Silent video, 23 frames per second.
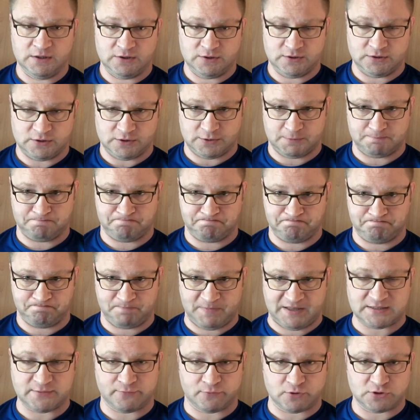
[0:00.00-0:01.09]
So
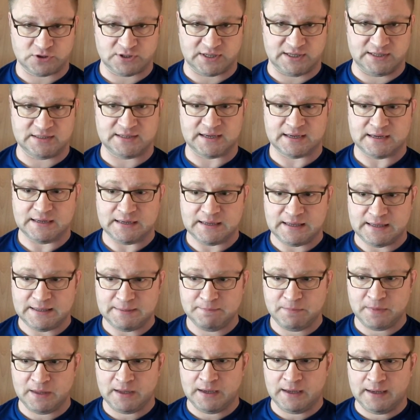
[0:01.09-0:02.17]
that's the first key. Second key,
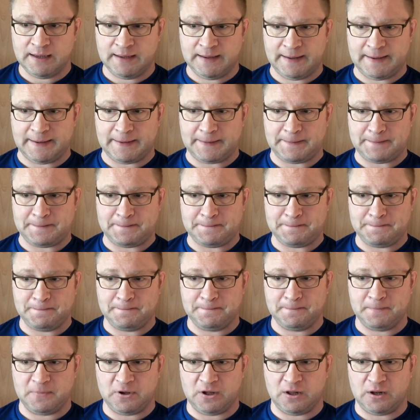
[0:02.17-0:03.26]

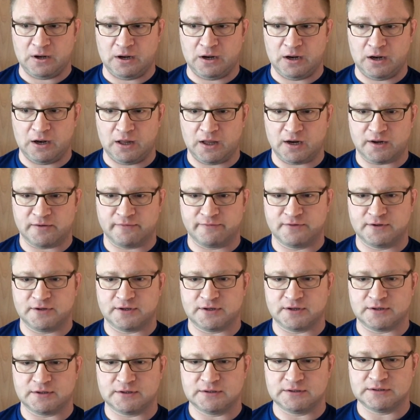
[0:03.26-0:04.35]
a lot of
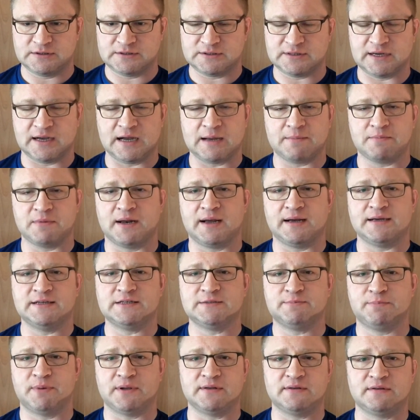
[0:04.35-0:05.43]
the time that I
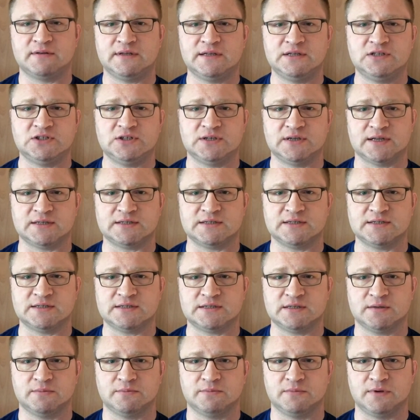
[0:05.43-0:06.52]
spend teaching that
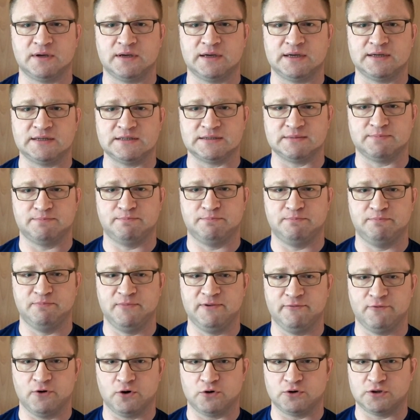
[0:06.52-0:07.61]
system is
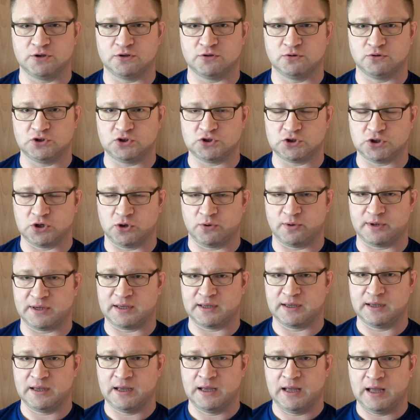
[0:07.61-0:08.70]
devoted to
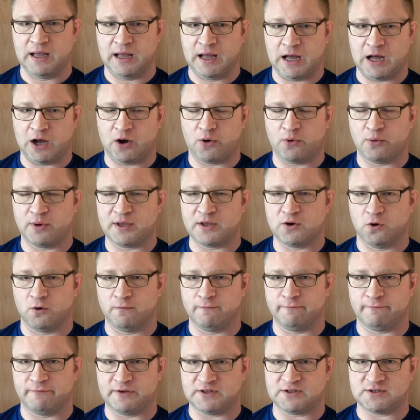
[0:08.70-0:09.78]
showing how it all
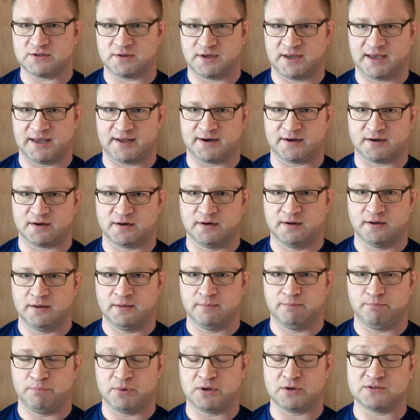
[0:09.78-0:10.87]
fits together.
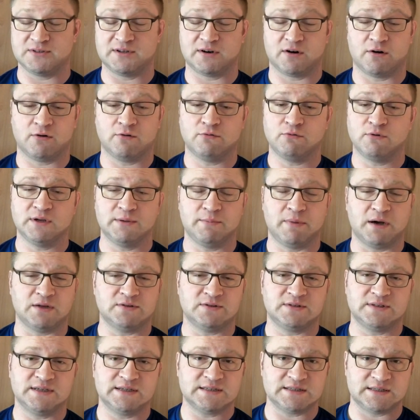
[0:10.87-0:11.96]
Because there are only about
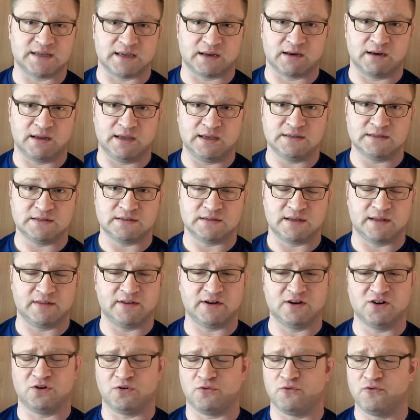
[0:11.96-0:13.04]
6 techniques, and
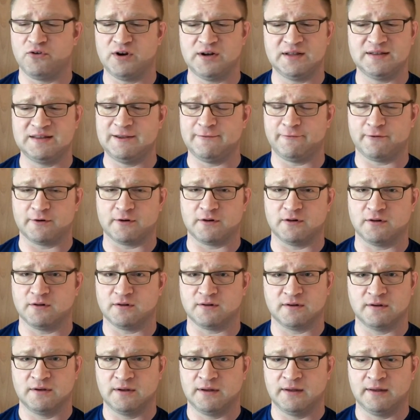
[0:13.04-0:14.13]
they're not really
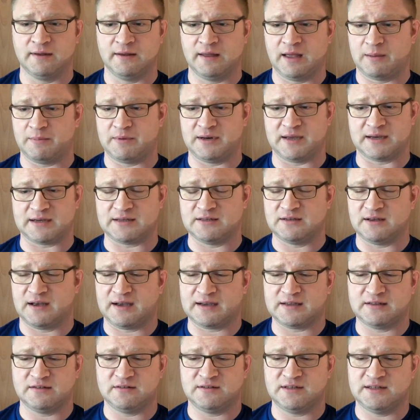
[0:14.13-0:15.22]
difficult. I mean, I
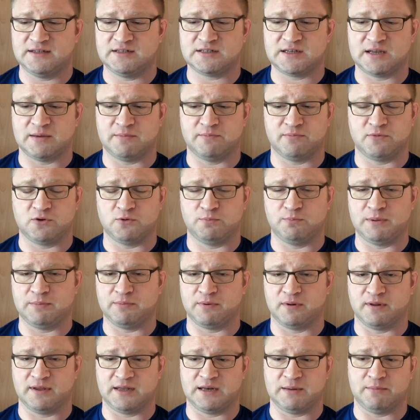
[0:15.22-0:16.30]
can teach them to
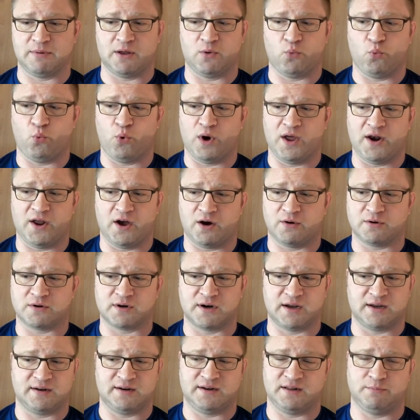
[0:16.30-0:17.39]
people in about 1 hour,
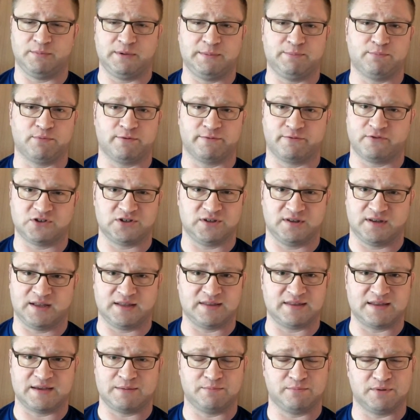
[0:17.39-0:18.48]
and they'll be proficient
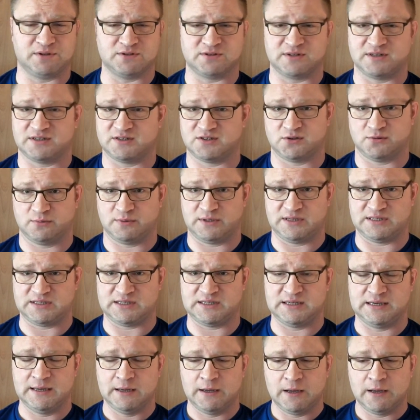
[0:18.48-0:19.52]
at them because they're so easy.